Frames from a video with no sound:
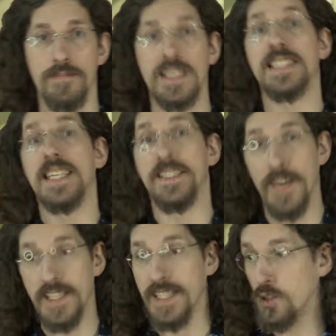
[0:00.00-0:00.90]
Because let's
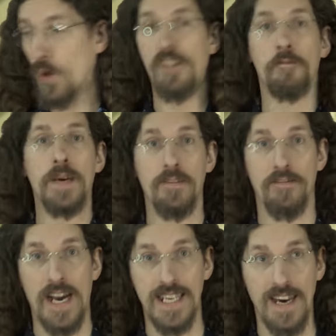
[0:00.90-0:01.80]
face it, 12 people
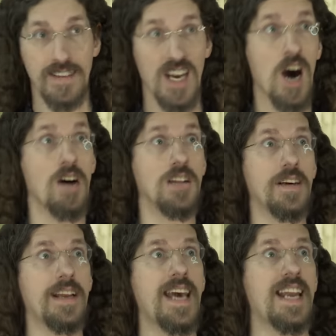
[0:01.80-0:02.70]
find out, and oh,
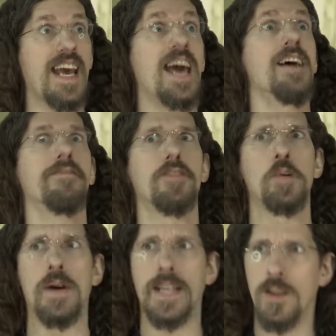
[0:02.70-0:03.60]
look at that,
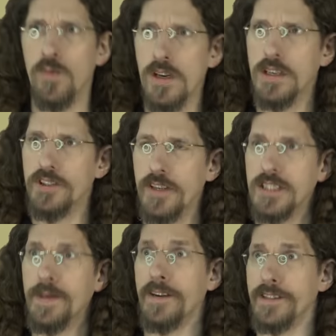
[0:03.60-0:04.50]
everyone in the world knows
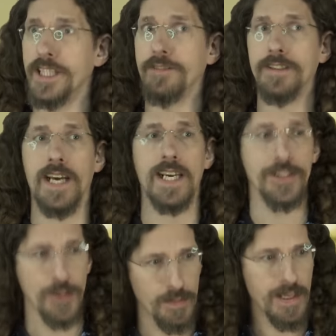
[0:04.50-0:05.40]
about our secret
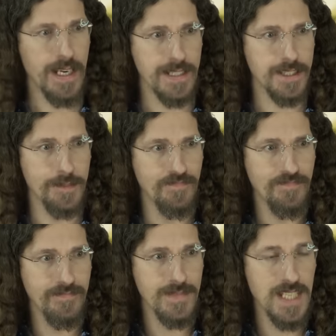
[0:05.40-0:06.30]
dinosaur plans.
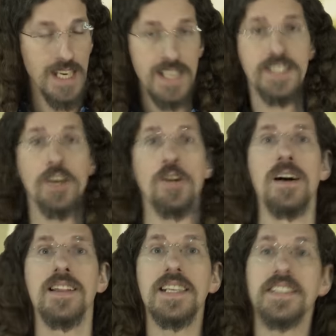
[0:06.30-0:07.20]
So,
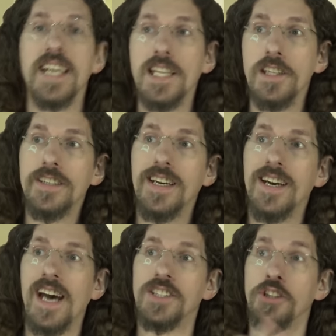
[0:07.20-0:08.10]
let's take a look
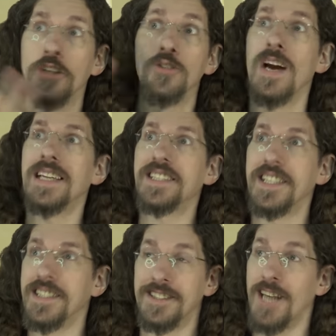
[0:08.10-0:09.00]
at
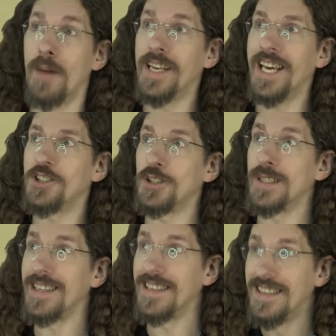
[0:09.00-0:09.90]
Jurassic
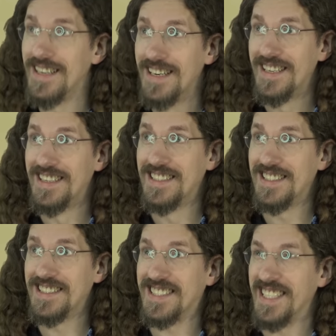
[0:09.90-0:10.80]
Domination
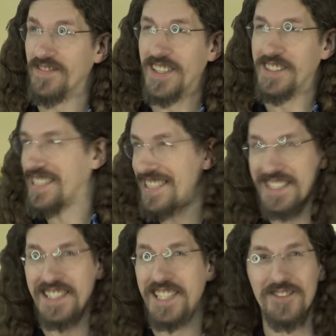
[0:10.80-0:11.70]
and see if there's at
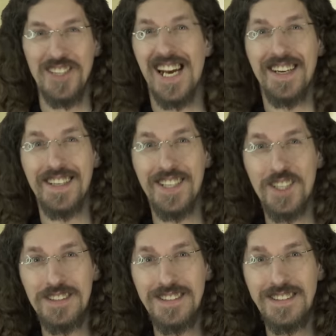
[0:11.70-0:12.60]
least a silver lining here.